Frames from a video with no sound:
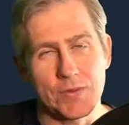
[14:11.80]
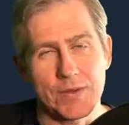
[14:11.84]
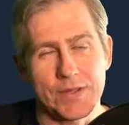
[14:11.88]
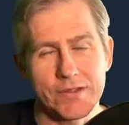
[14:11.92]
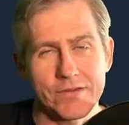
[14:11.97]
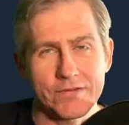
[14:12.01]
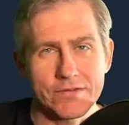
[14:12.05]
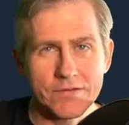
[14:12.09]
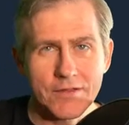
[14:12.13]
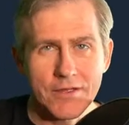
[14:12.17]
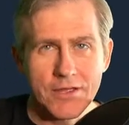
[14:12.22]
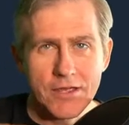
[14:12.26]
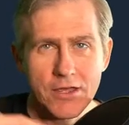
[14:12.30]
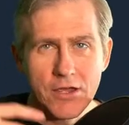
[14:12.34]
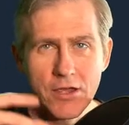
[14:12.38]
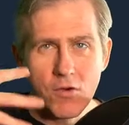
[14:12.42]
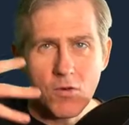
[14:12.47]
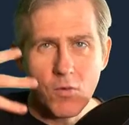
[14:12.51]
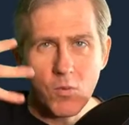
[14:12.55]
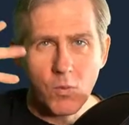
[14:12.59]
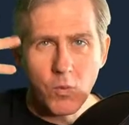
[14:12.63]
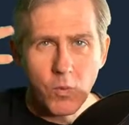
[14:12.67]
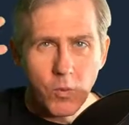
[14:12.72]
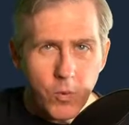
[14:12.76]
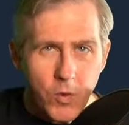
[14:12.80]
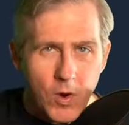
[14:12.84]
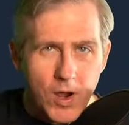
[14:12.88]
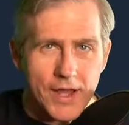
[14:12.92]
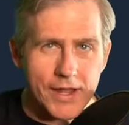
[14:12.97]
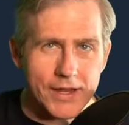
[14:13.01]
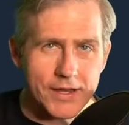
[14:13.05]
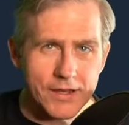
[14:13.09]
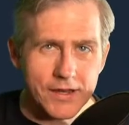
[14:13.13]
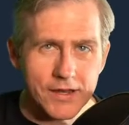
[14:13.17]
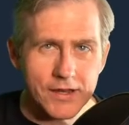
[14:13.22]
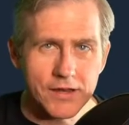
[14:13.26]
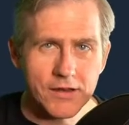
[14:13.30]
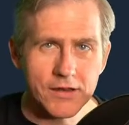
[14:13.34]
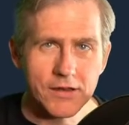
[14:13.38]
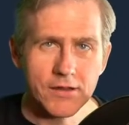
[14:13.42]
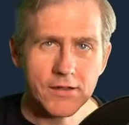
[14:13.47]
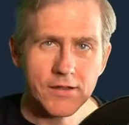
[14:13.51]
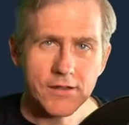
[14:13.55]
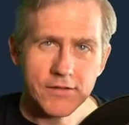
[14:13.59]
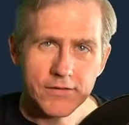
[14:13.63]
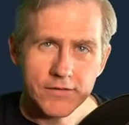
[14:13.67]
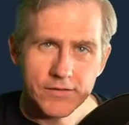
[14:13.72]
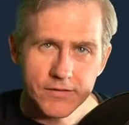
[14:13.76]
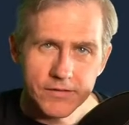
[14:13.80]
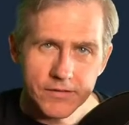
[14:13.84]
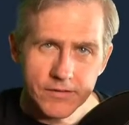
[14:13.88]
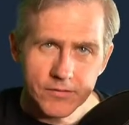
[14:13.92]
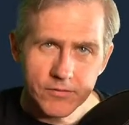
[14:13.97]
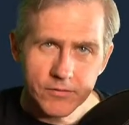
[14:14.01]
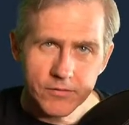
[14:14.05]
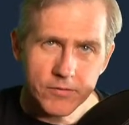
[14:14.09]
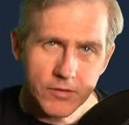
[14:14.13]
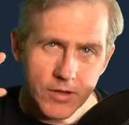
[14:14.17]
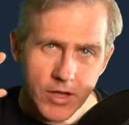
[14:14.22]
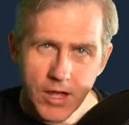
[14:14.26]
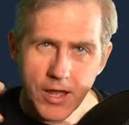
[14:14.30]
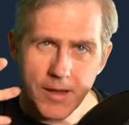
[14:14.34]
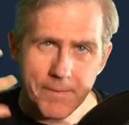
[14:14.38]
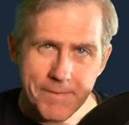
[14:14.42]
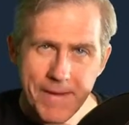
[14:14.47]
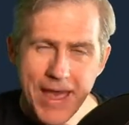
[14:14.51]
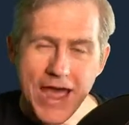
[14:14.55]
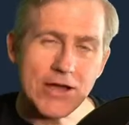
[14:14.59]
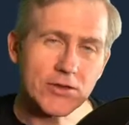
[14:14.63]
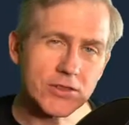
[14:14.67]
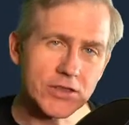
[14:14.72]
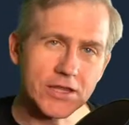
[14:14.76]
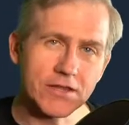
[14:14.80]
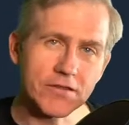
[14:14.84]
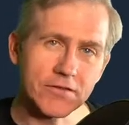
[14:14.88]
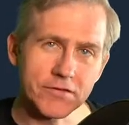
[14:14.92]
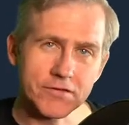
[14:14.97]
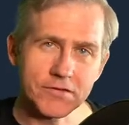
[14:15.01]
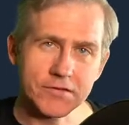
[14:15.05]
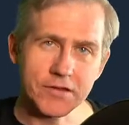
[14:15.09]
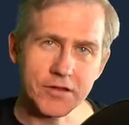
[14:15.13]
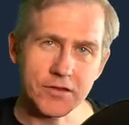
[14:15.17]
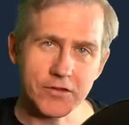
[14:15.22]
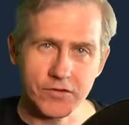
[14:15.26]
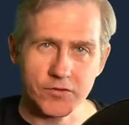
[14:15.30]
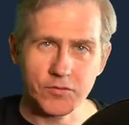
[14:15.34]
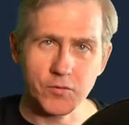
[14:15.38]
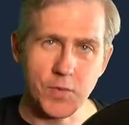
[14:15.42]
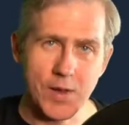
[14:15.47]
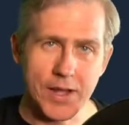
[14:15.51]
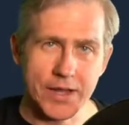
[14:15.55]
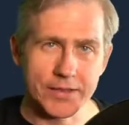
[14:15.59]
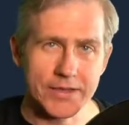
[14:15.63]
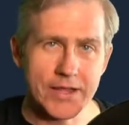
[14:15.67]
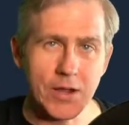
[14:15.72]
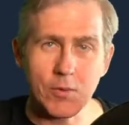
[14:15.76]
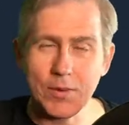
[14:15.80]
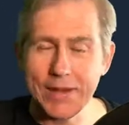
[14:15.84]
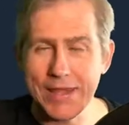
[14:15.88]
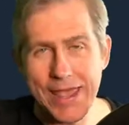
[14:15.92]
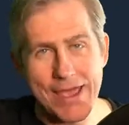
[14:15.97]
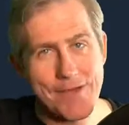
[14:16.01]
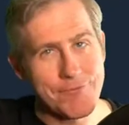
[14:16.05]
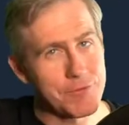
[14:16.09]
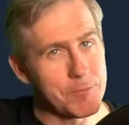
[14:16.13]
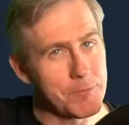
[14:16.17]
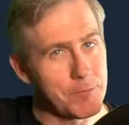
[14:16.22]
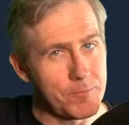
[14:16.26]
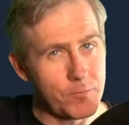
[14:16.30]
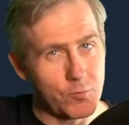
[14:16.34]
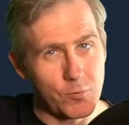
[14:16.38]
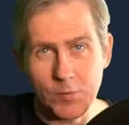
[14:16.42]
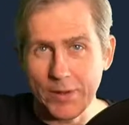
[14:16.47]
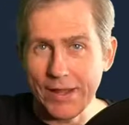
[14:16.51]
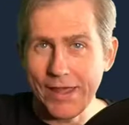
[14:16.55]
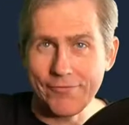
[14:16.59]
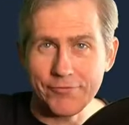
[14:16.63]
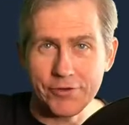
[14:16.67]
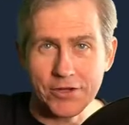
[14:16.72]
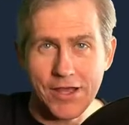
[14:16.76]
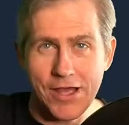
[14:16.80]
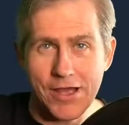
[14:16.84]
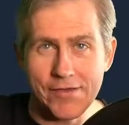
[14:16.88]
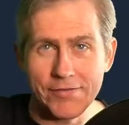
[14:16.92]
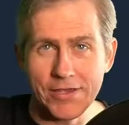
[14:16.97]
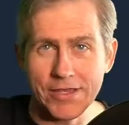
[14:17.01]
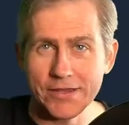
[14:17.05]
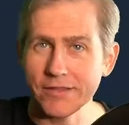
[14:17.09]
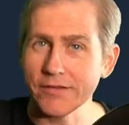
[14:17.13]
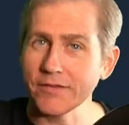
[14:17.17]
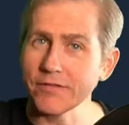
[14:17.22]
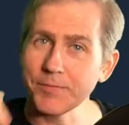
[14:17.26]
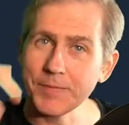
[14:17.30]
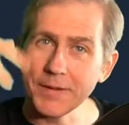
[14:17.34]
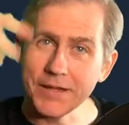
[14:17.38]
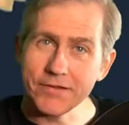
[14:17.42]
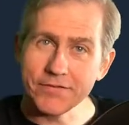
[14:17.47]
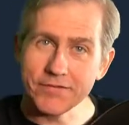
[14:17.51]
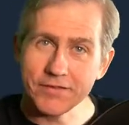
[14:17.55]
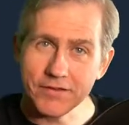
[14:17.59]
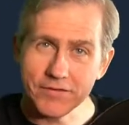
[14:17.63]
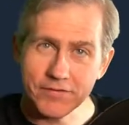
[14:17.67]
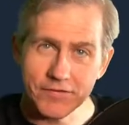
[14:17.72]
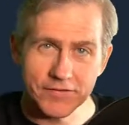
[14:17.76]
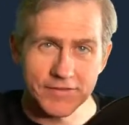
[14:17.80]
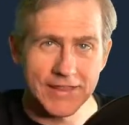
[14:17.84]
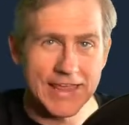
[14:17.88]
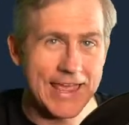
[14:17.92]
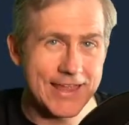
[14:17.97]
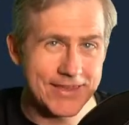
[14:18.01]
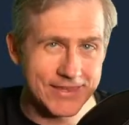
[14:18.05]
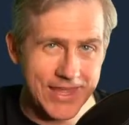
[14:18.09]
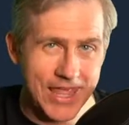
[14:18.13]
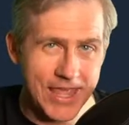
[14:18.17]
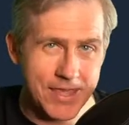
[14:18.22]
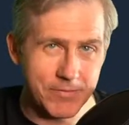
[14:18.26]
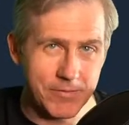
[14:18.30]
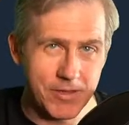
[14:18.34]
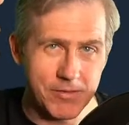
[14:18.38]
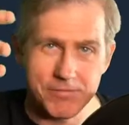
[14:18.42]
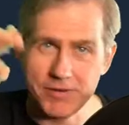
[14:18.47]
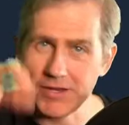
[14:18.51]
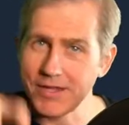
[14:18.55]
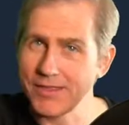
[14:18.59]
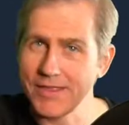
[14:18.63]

is what about this as well. Now we have to caveat this because this is That Game Company.